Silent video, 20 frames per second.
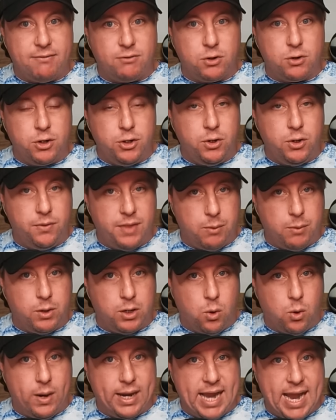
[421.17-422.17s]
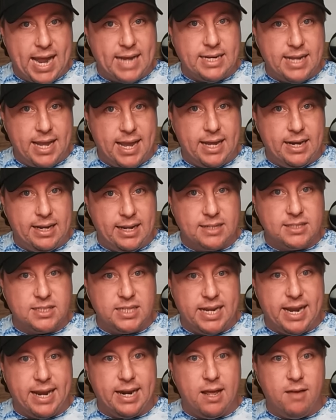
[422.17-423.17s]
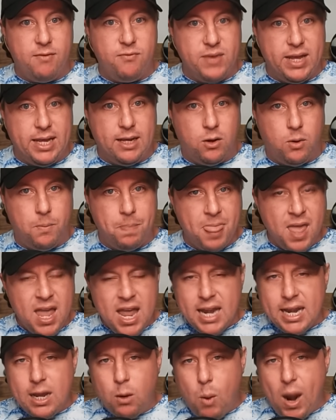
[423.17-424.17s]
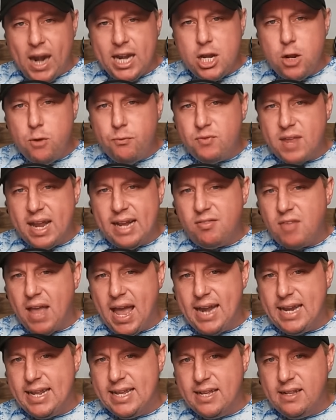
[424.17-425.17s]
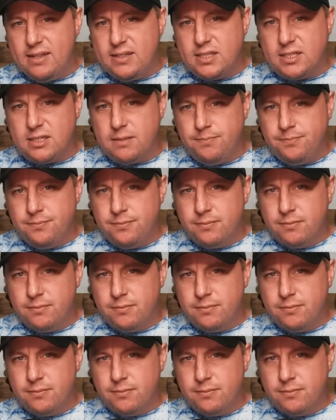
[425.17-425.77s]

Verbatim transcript: afternoon. They were going head-to-head against the N F L. Now, why do you think that is?